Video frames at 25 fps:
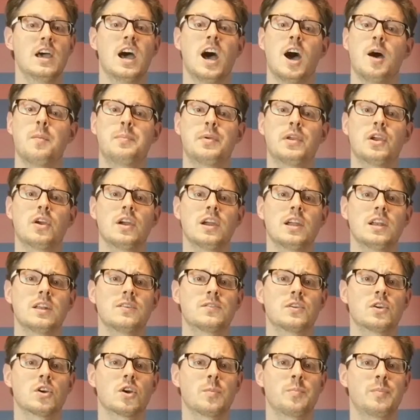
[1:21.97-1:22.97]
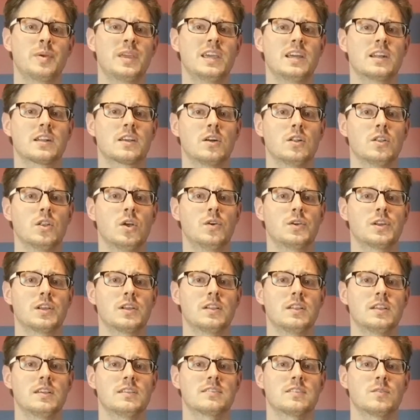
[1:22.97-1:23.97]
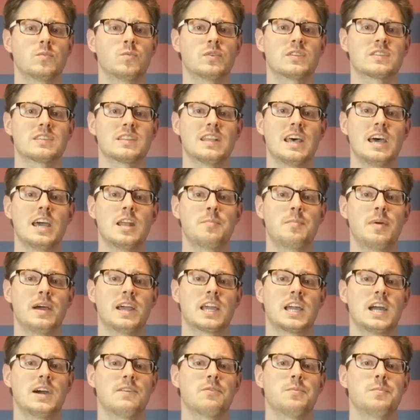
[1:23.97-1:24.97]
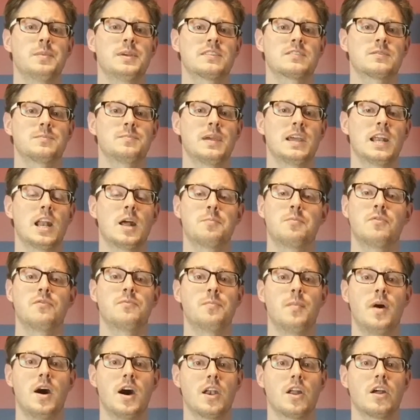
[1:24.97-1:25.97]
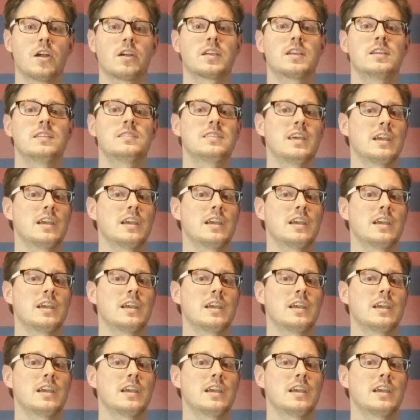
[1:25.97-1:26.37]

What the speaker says: a period of European colonialism was led by governments made up of monarchies,